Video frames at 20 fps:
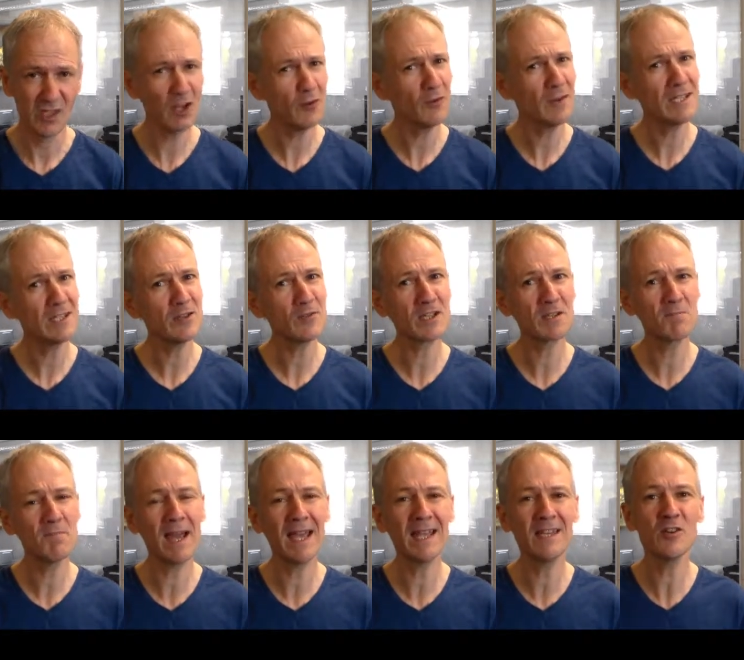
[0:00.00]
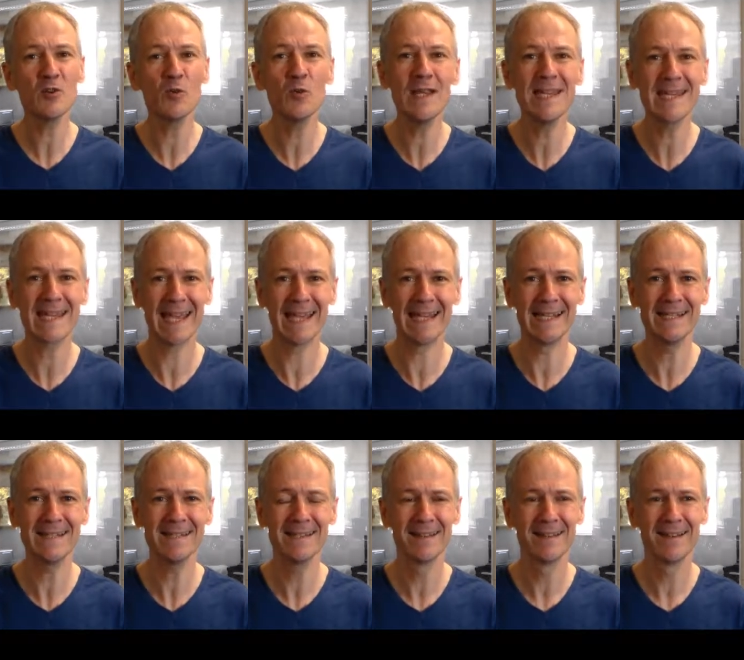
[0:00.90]
you don't need to expand your
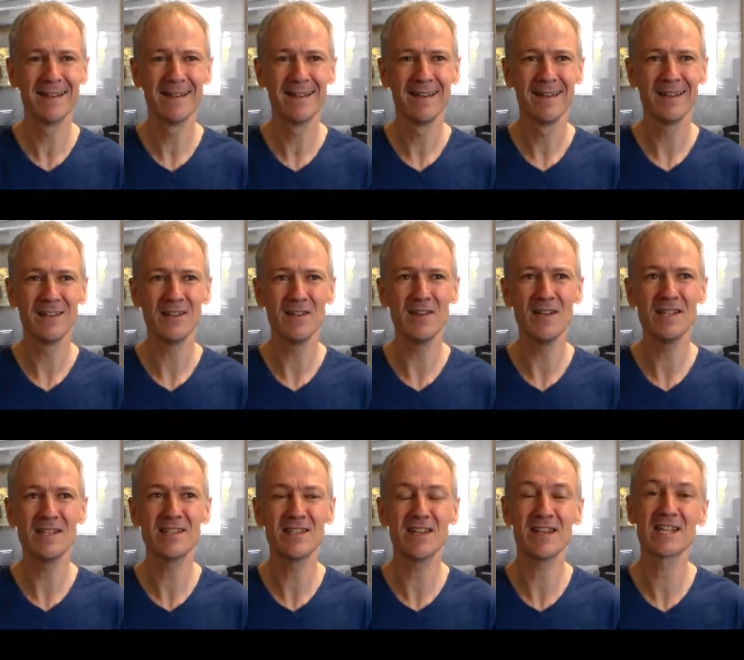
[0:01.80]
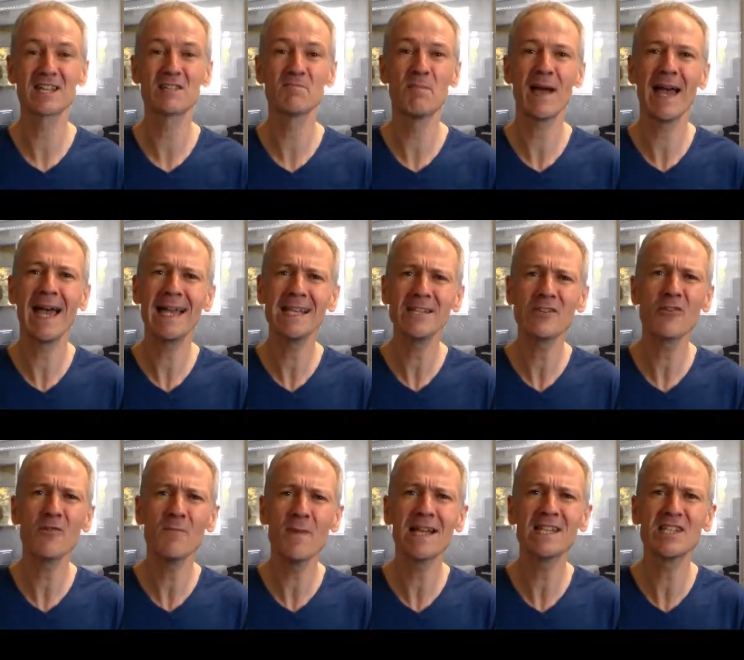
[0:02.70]
weekend, you need to
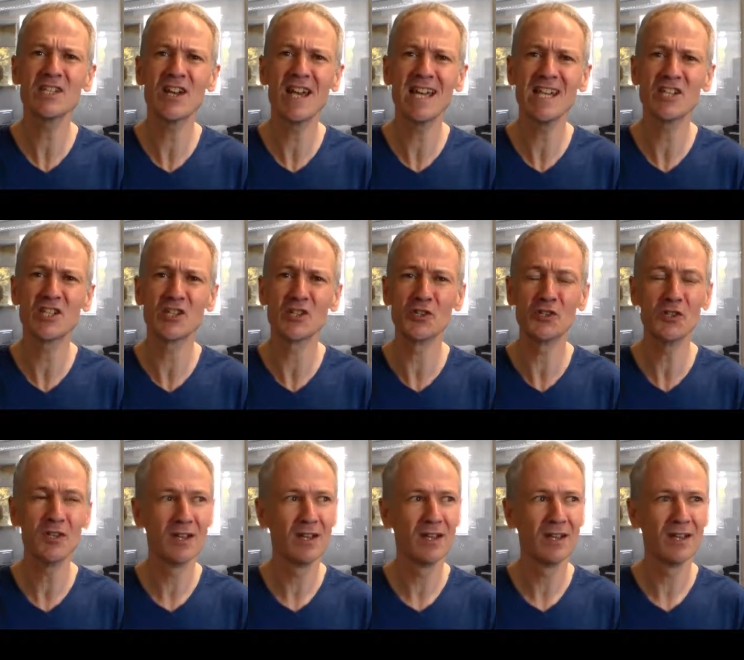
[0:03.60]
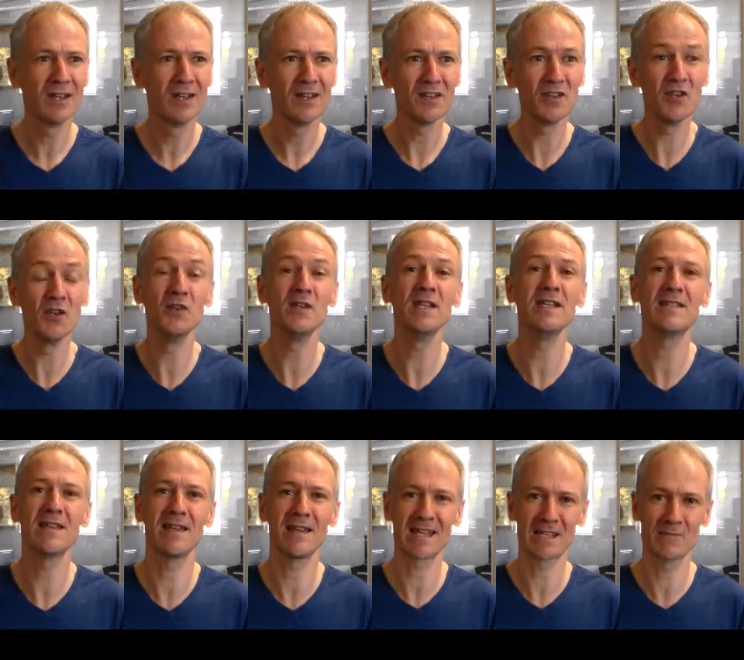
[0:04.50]
expand your imagination, you
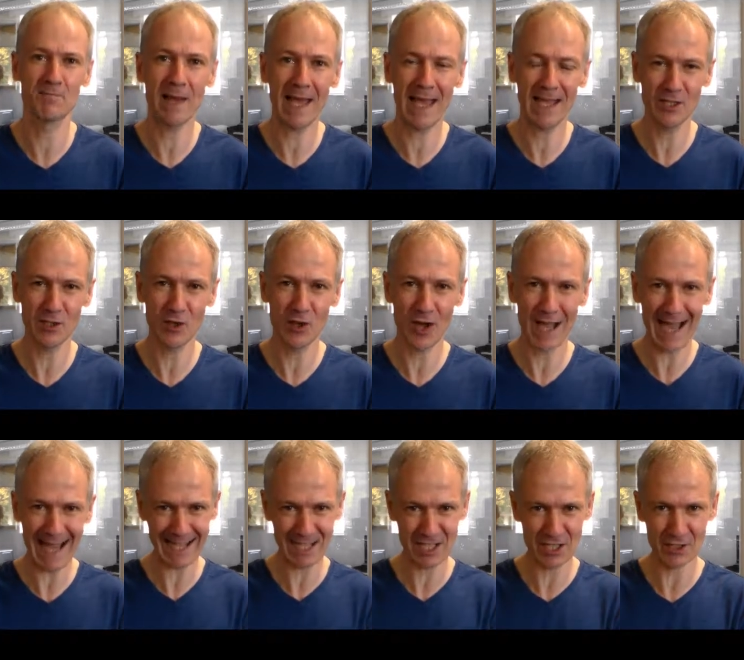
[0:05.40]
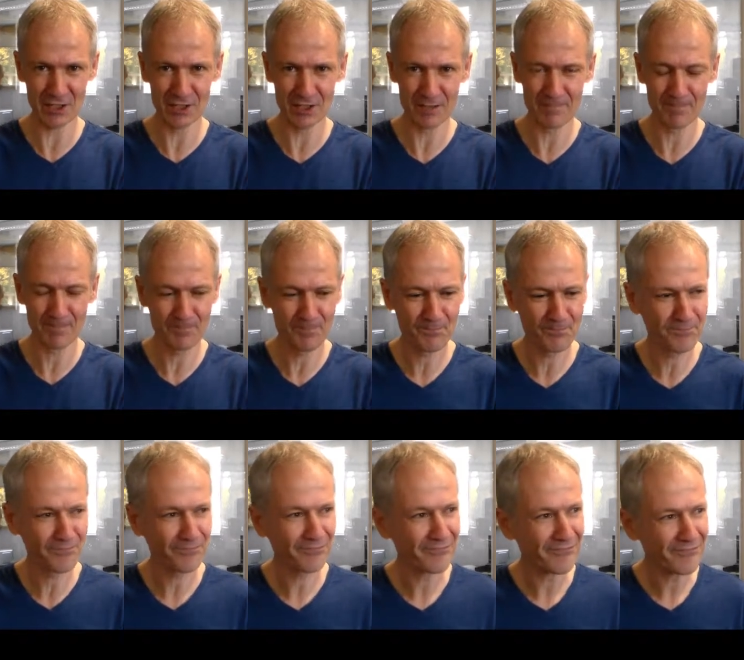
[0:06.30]
need to expand your actions.
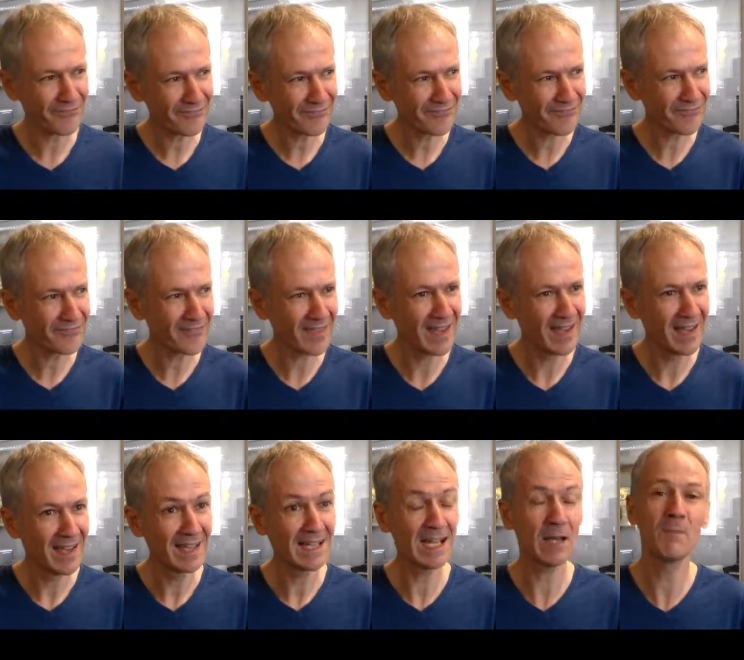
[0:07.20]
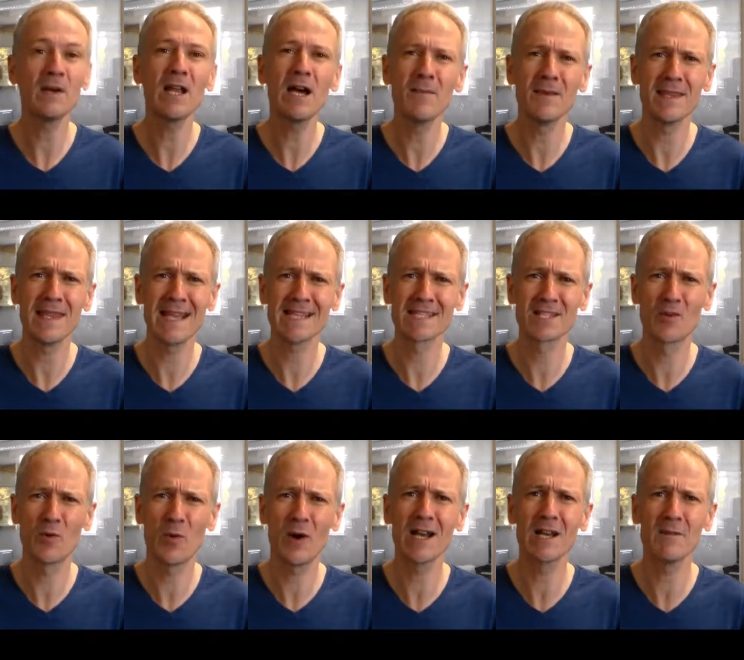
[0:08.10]
Now, blimey,
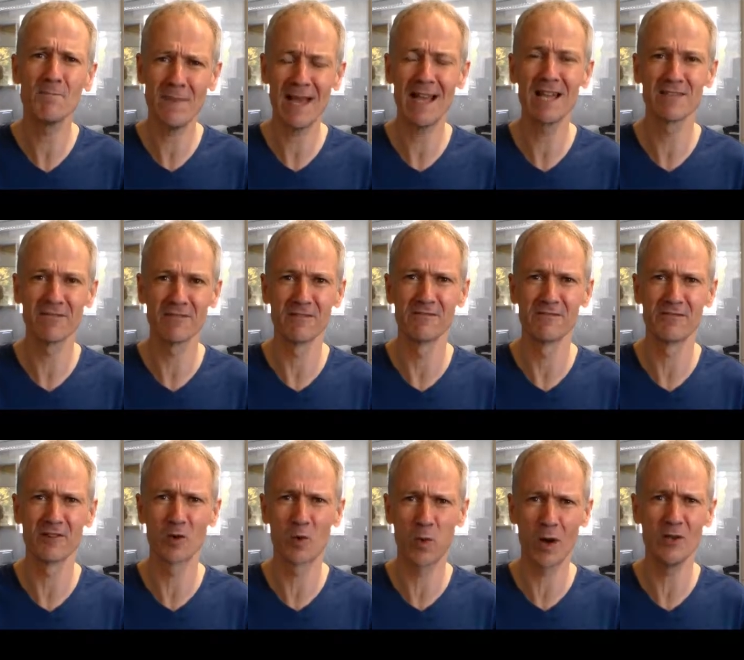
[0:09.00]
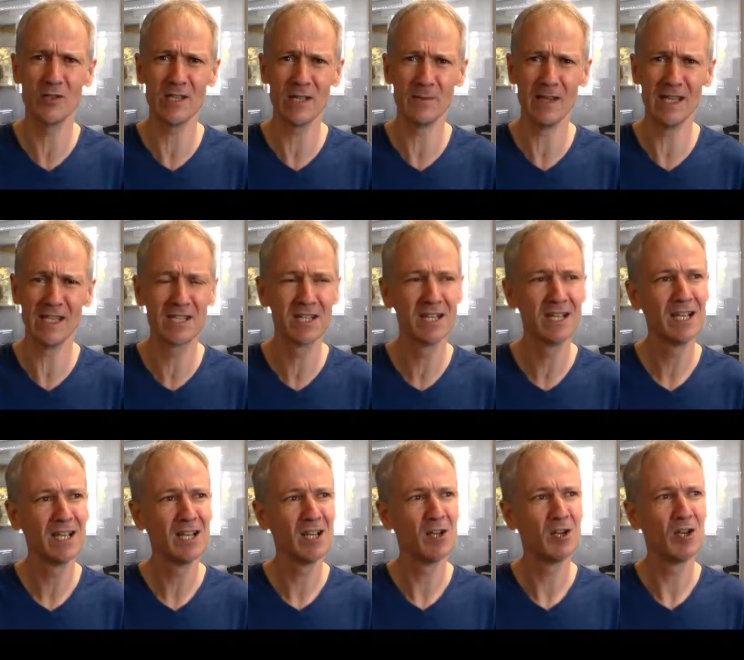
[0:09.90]
that's quite a mouthful for a quote image.
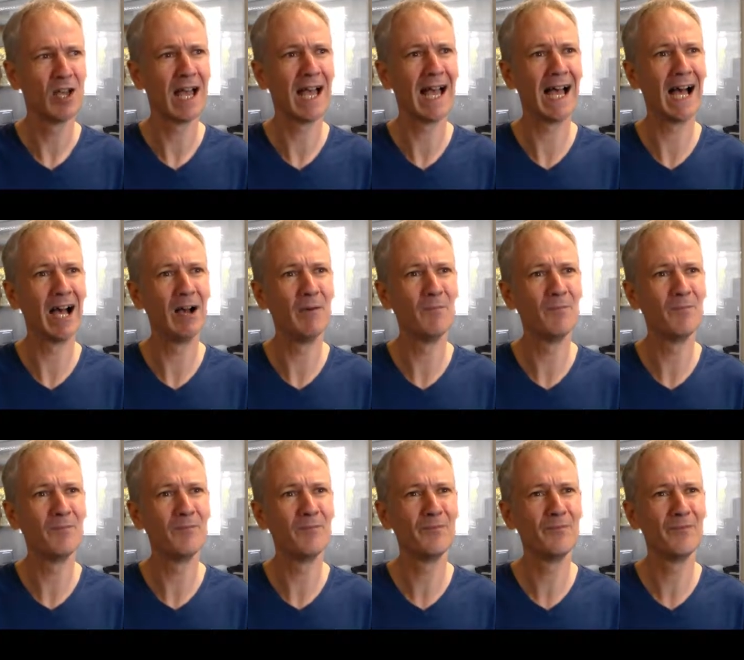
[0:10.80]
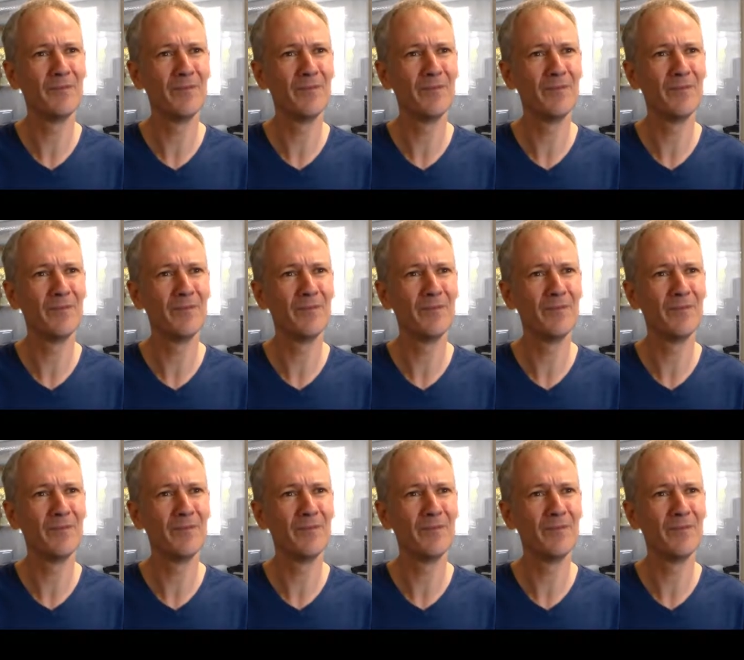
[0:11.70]
Um,